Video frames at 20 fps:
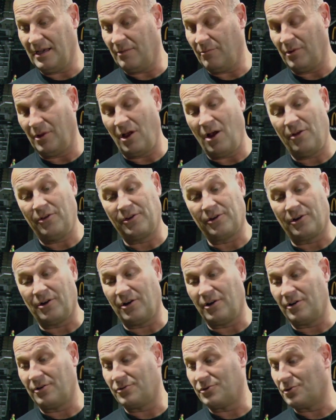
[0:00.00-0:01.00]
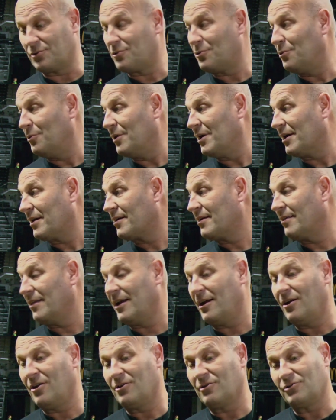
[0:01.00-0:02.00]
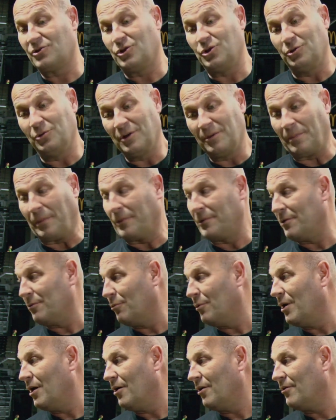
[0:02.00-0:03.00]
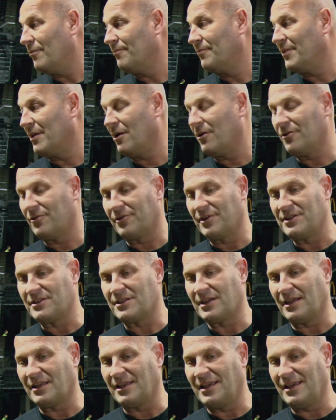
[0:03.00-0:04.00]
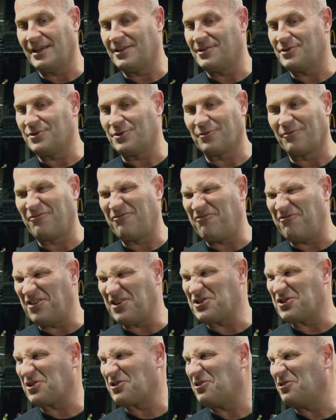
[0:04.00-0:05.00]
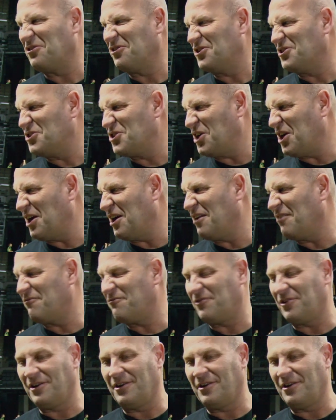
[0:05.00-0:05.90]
Well, all their guards are quick, and they all shoot it pretty well, and all their inside kids are physical and tough.